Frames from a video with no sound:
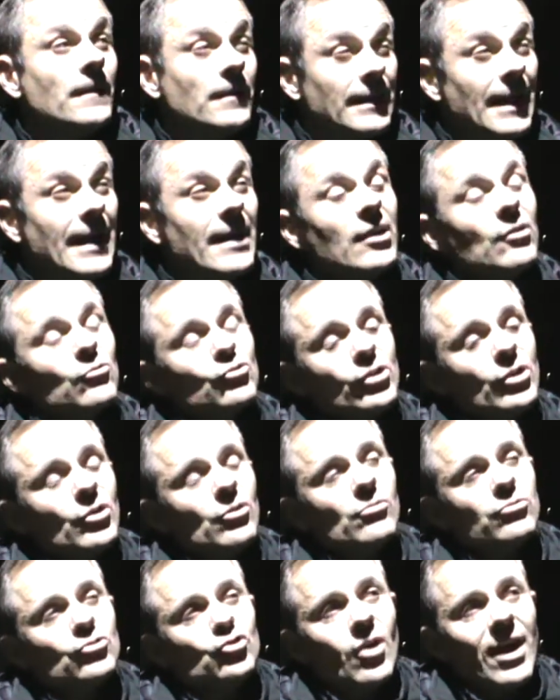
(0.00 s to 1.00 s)
Yeah,
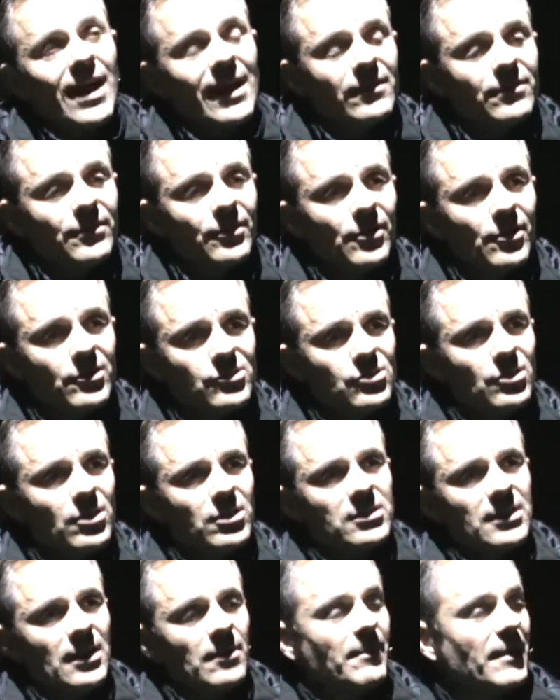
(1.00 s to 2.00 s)
he'll train Thursday.
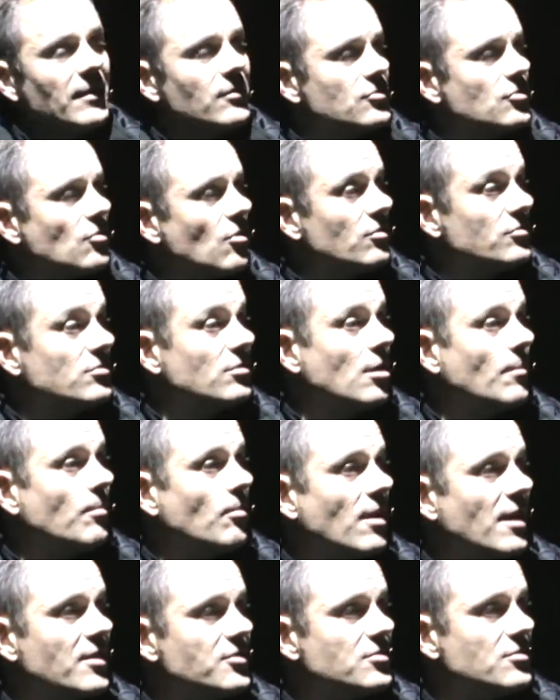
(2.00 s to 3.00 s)
He's had appendicitis in
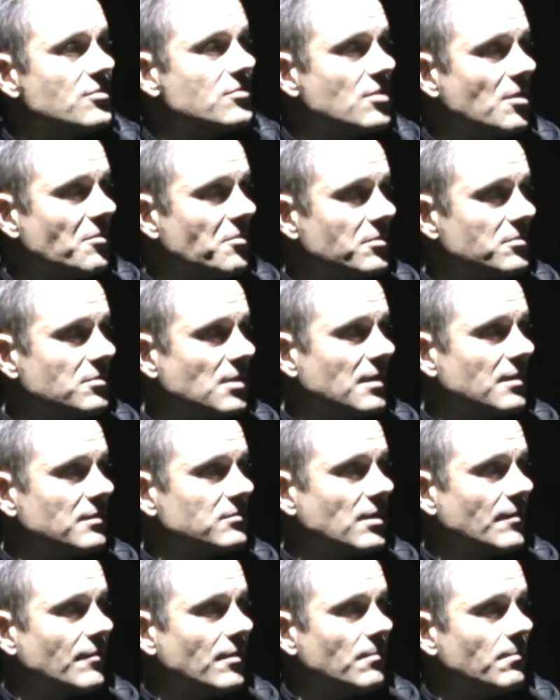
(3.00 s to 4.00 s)
operation, so he's had
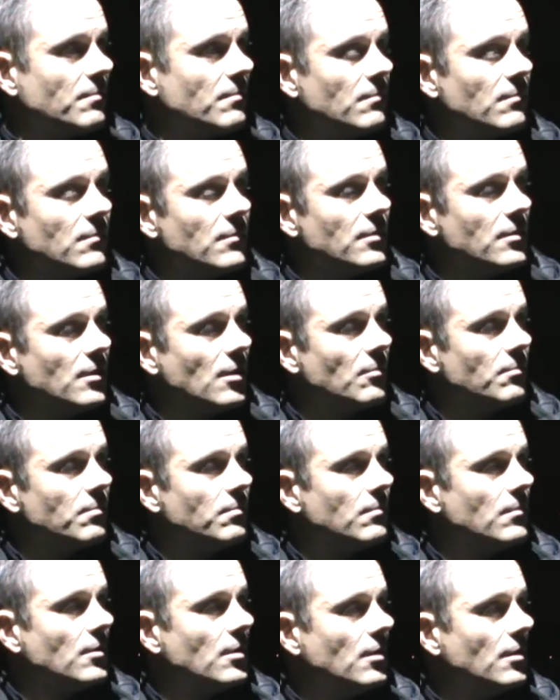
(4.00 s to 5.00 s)
to have a, you know,
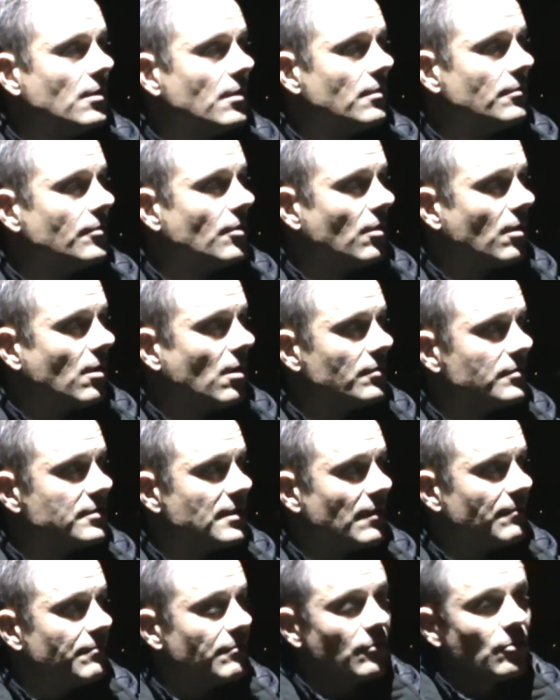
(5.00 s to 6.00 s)

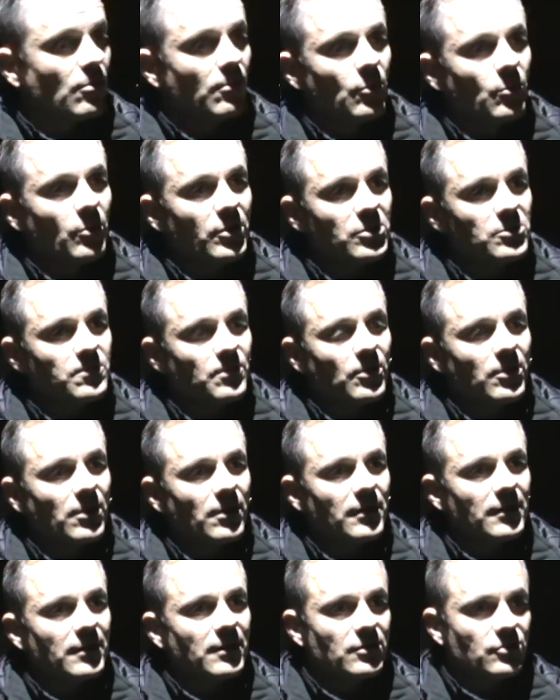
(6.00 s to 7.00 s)
non-contact for a couple of weeks, but I
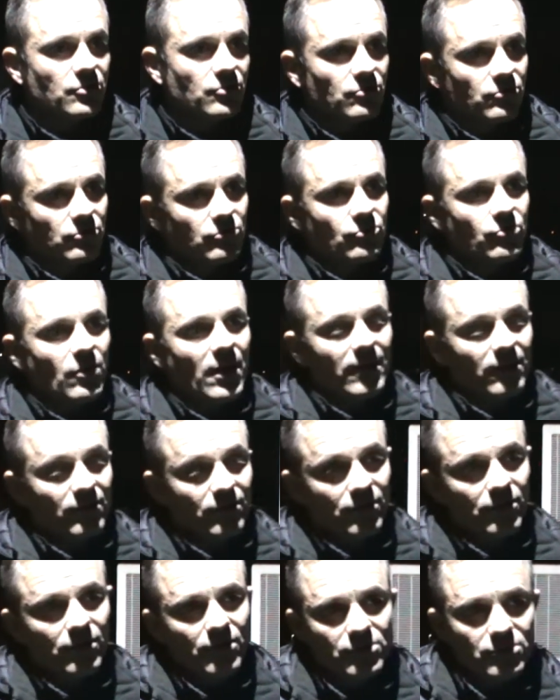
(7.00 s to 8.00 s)
think he's training
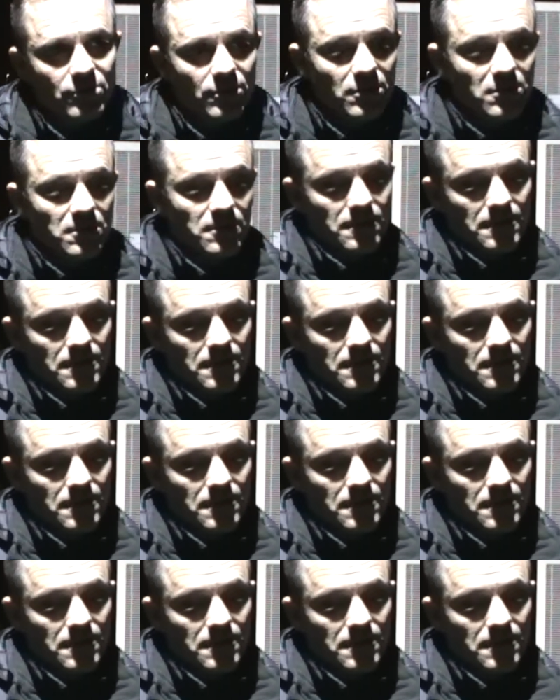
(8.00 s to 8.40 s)
Thursday.